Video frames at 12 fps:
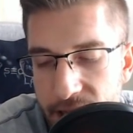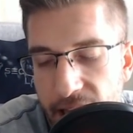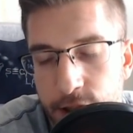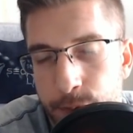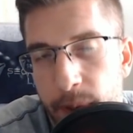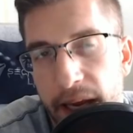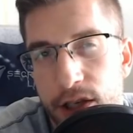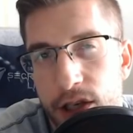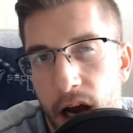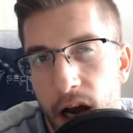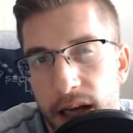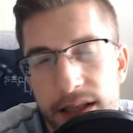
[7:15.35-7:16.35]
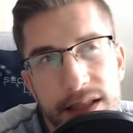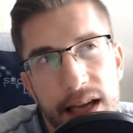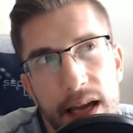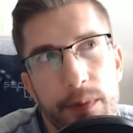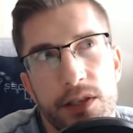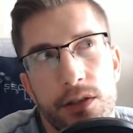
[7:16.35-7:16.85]
XP chart and
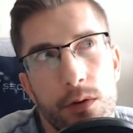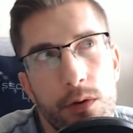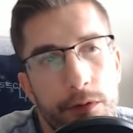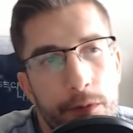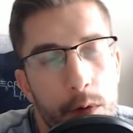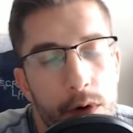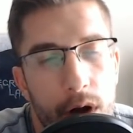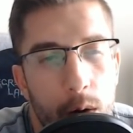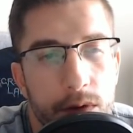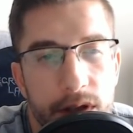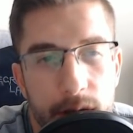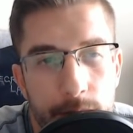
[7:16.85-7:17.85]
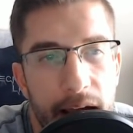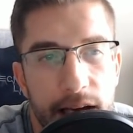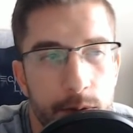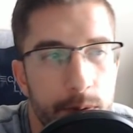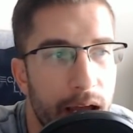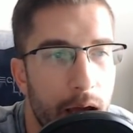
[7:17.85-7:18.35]
say we score 4 goals in a
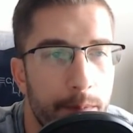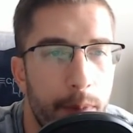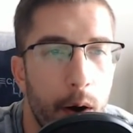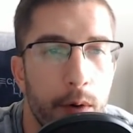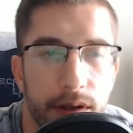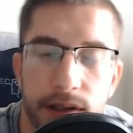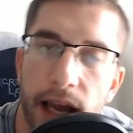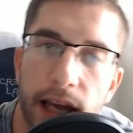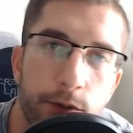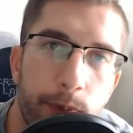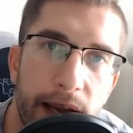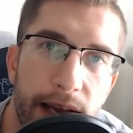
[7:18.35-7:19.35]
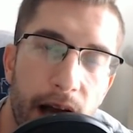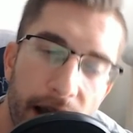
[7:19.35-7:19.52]
match, we get a bonus XP.